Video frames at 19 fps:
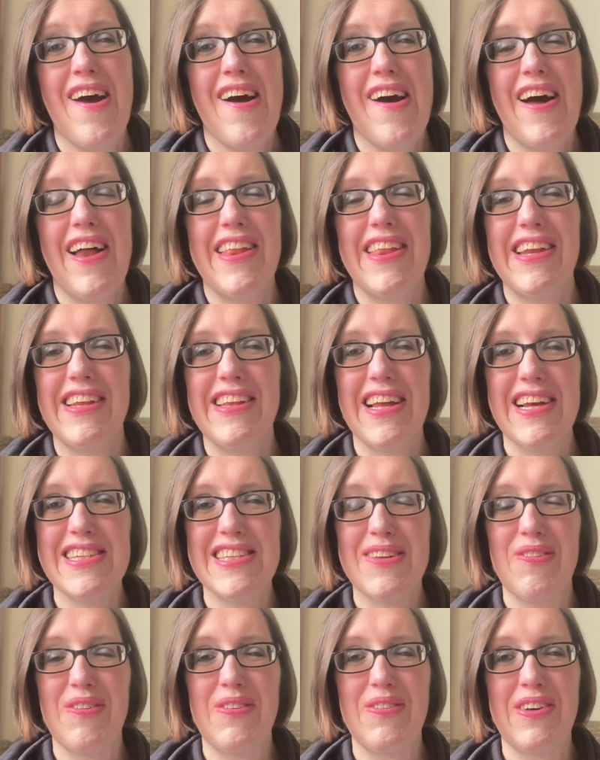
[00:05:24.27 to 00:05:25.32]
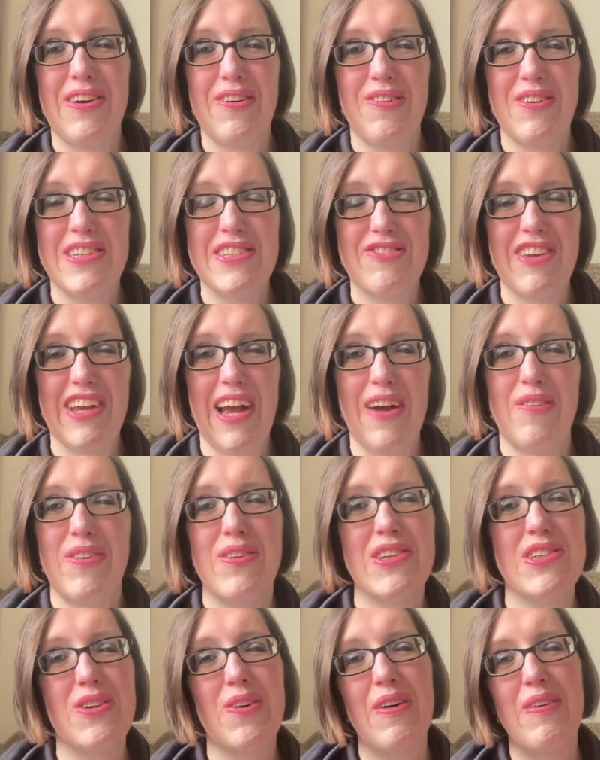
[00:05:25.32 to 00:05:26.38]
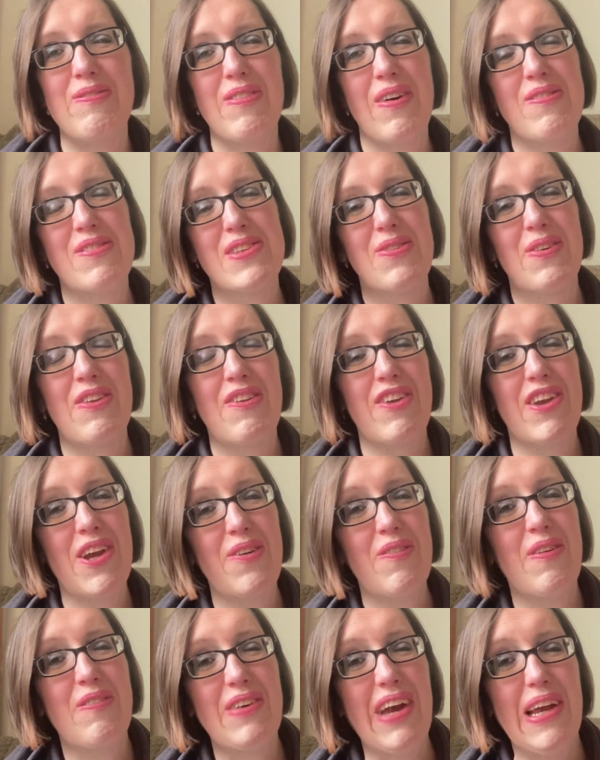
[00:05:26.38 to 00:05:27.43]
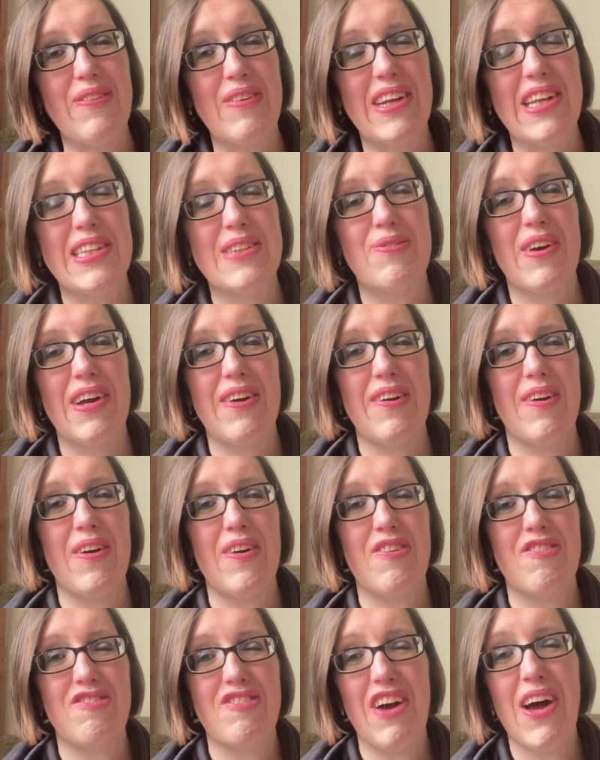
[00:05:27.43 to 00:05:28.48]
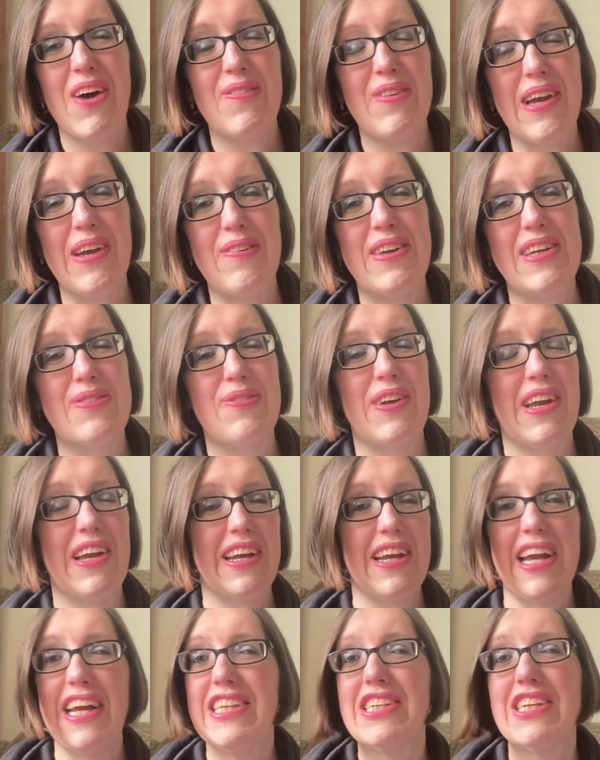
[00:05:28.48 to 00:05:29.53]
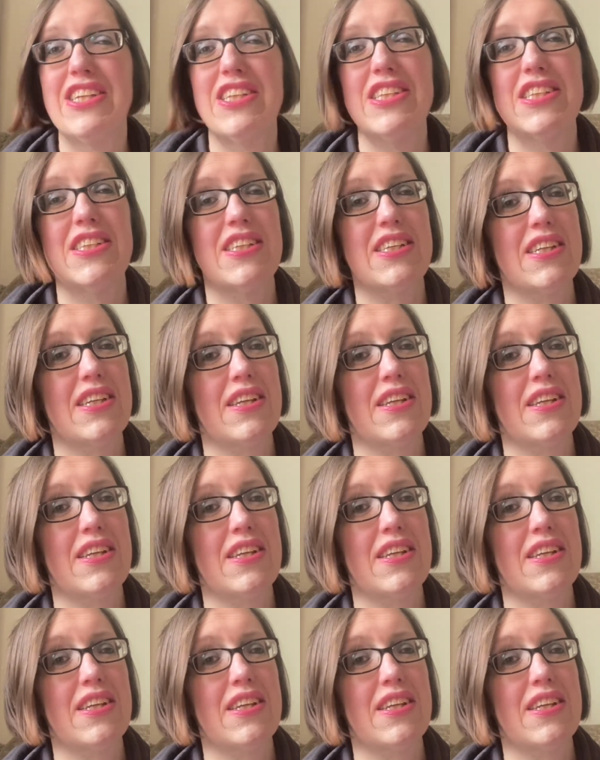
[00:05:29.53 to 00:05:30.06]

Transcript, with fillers: I think that's something we always forget. We always talk about mums with human babies, but their babies, be it kittens,